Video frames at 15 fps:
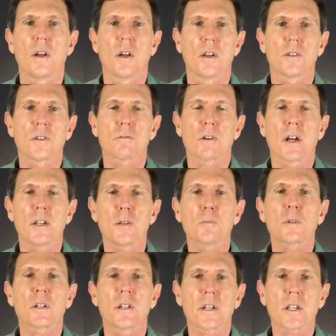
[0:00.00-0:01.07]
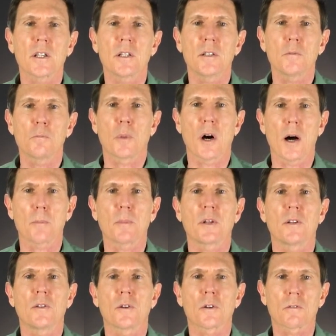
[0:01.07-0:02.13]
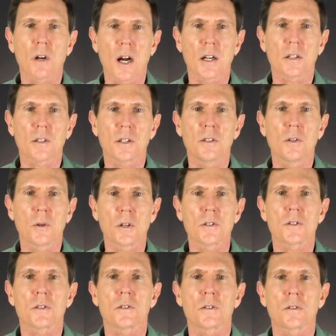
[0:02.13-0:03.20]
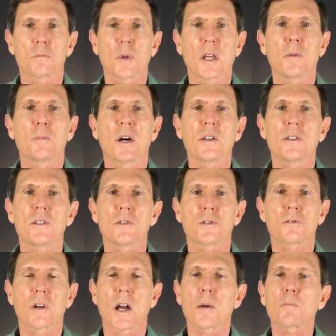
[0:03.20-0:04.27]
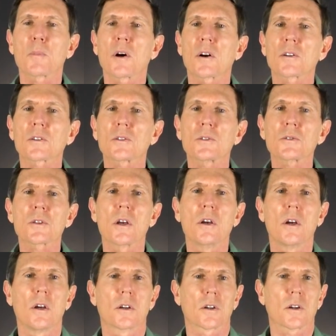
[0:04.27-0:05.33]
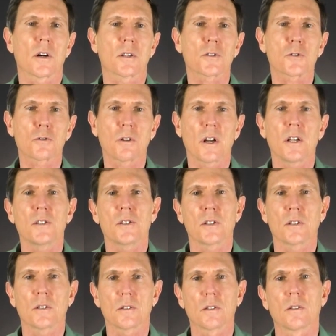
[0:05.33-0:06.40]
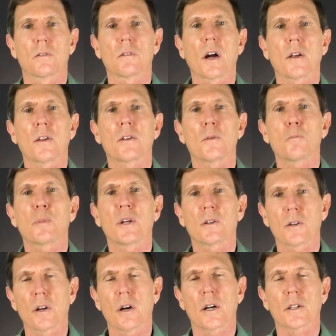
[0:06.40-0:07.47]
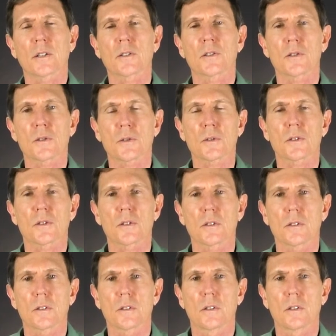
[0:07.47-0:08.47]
The random clicking, popping, or rattling noises made by these trapped particles cause transient rather than periodic distortion.